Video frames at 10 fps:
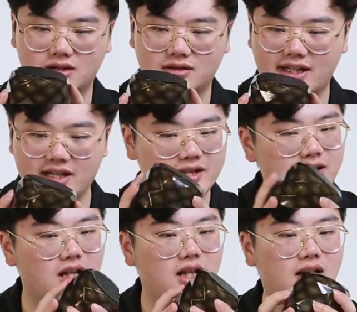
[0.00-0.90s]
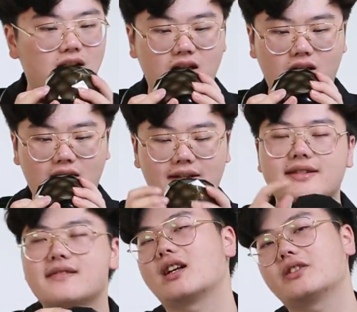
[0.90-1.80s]
Okay, and
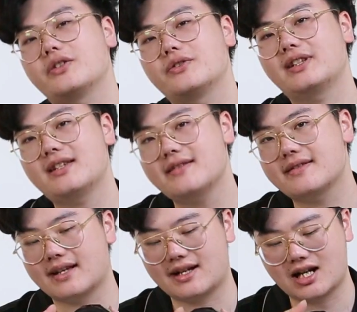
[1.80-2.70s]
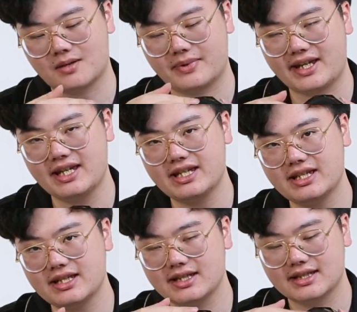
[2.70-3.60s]
the sound units are up
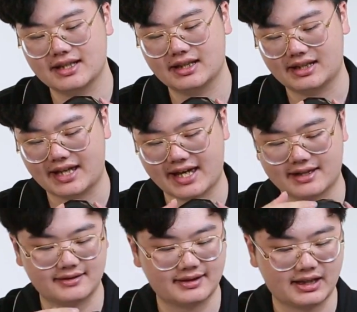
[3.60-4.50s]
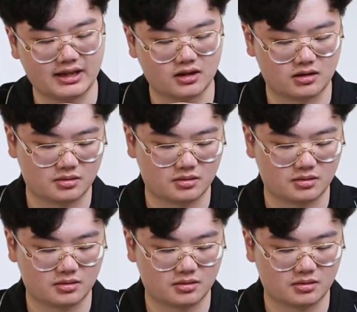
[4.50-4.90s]
here, and the